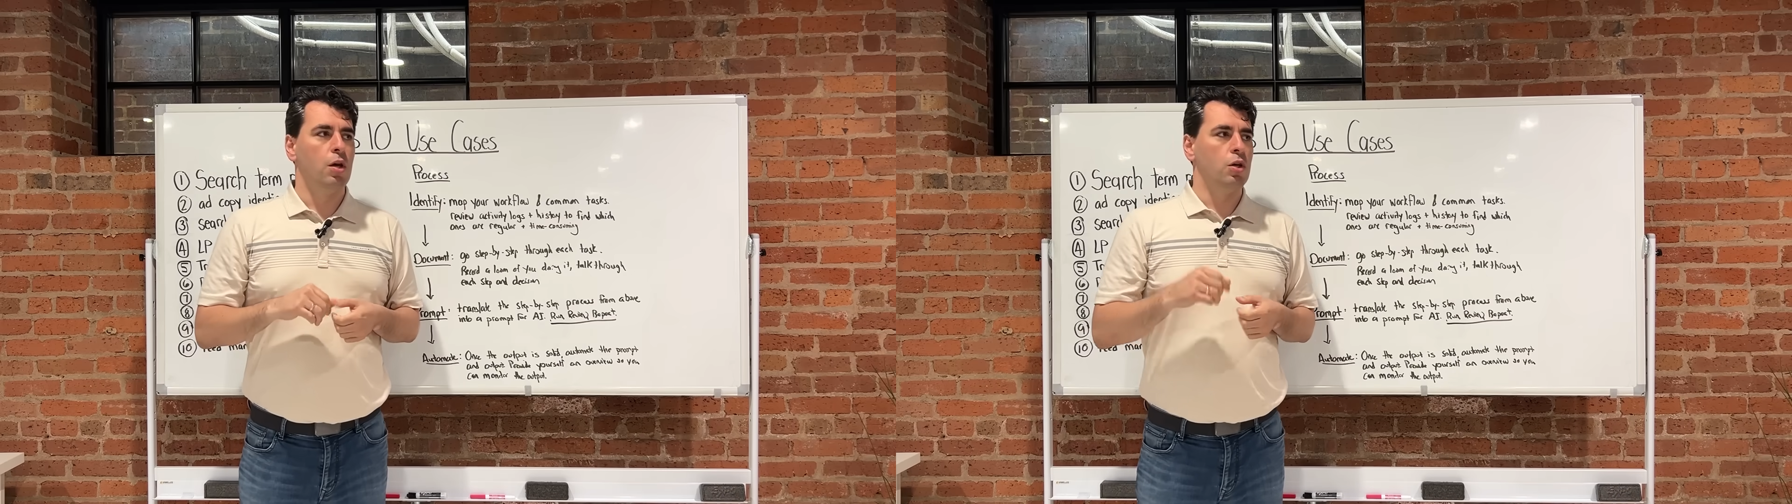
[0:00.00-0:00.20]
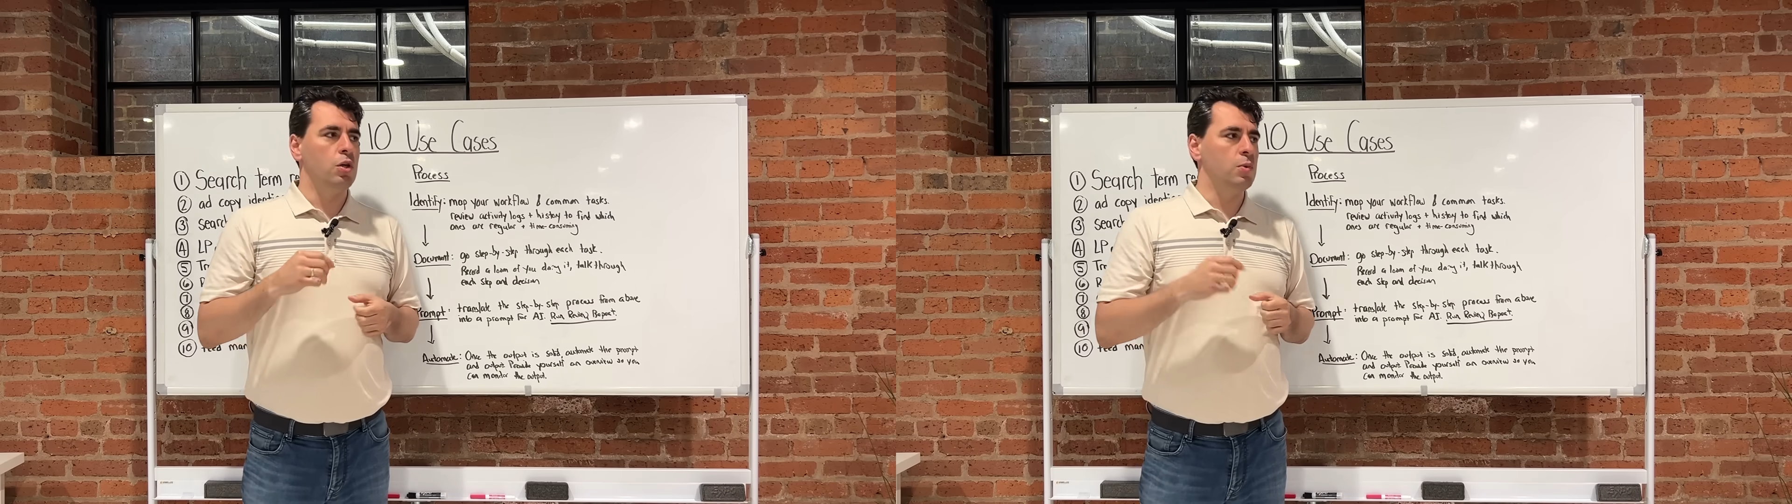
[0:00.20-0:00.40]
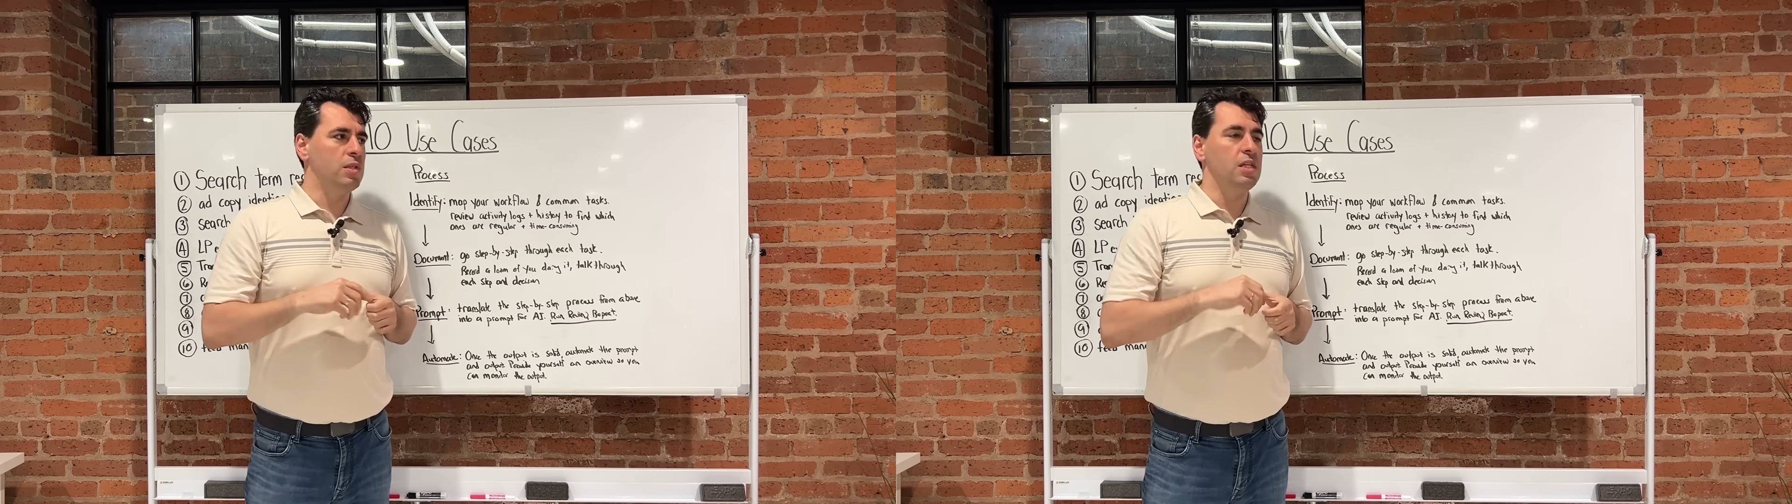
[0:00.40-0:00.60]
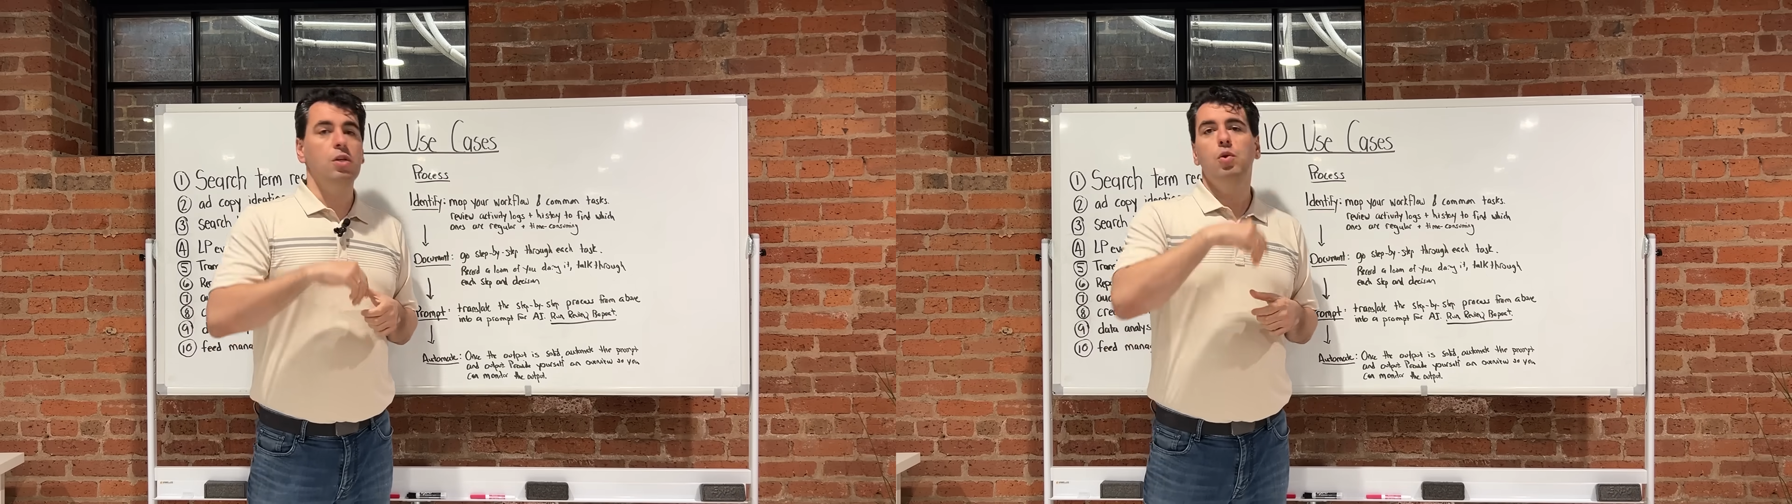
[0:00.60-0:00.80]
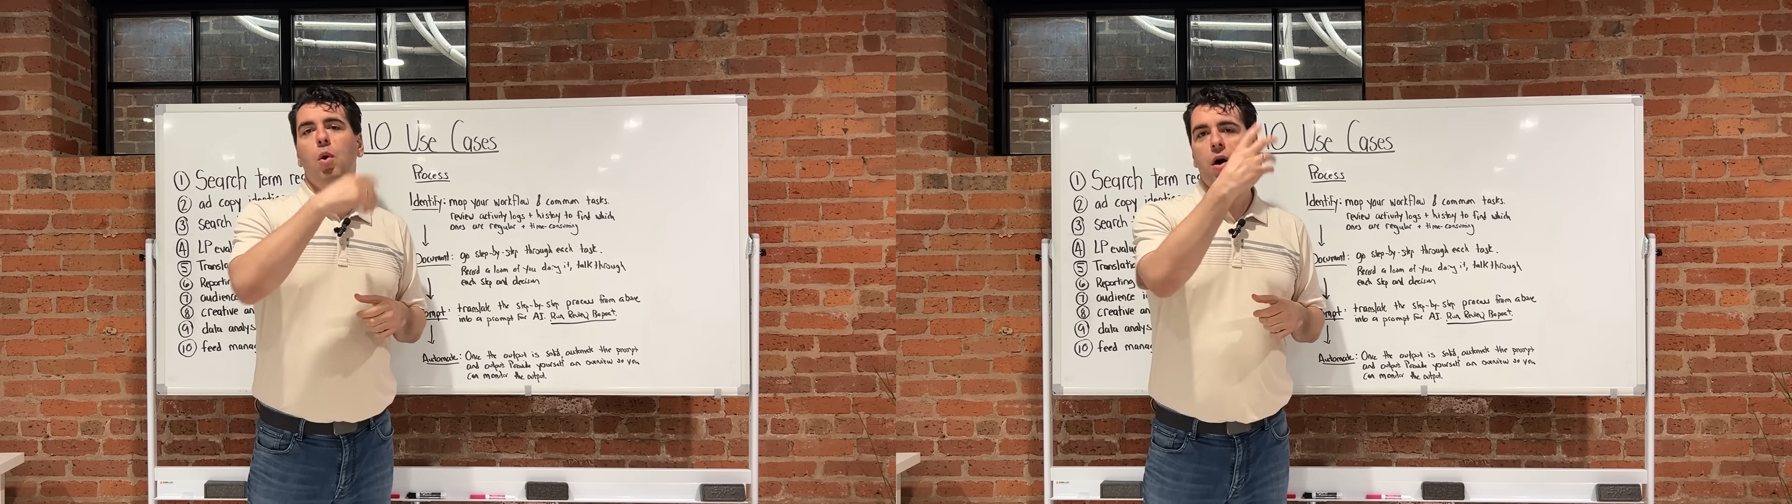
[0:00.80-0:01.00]
You see
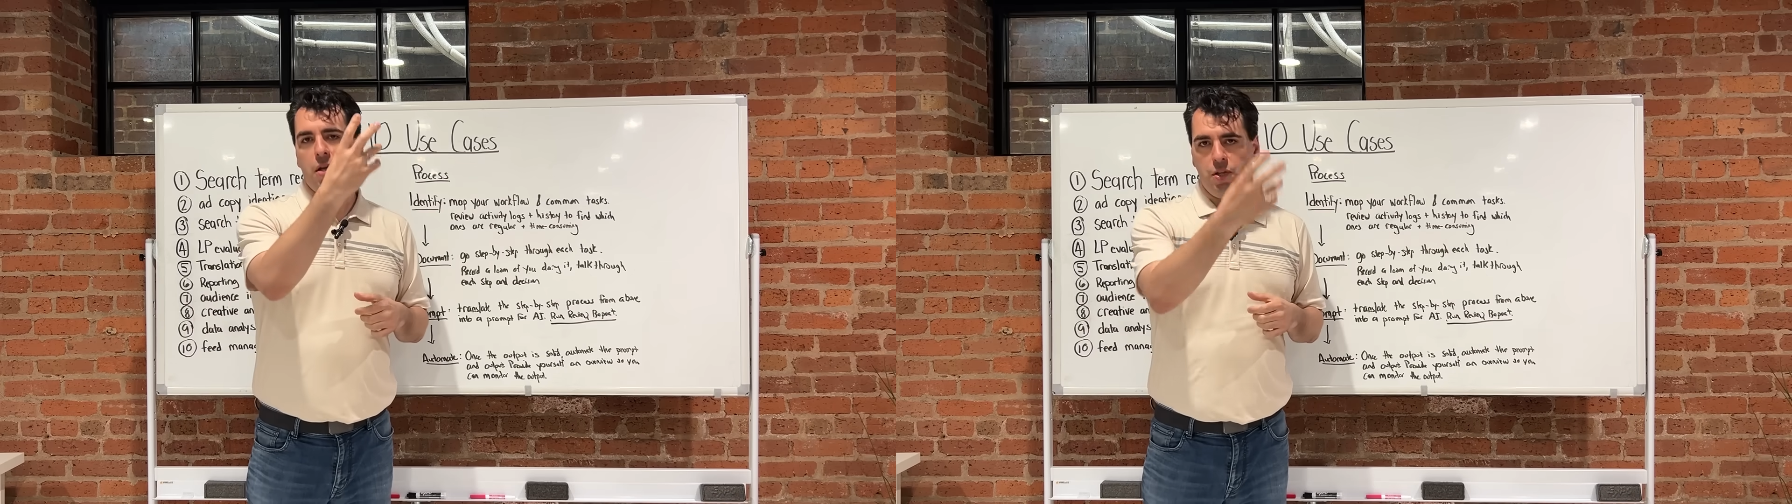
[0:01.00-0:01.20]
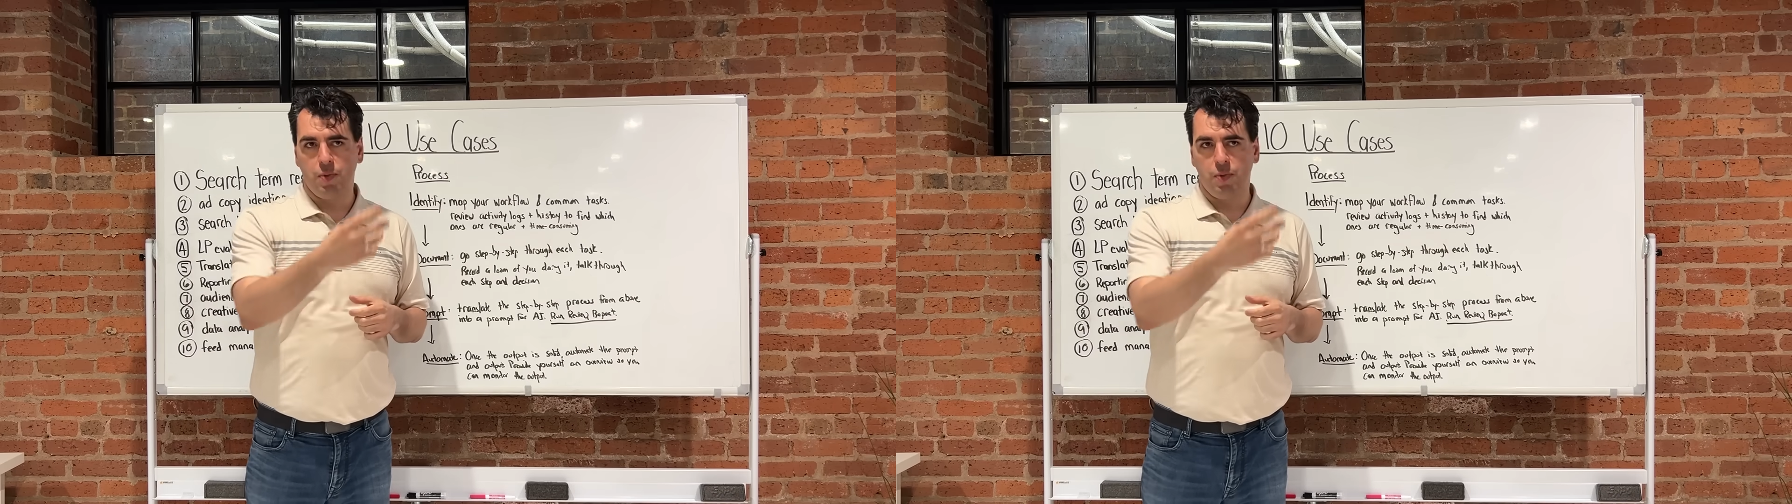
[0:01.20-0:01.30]
new audience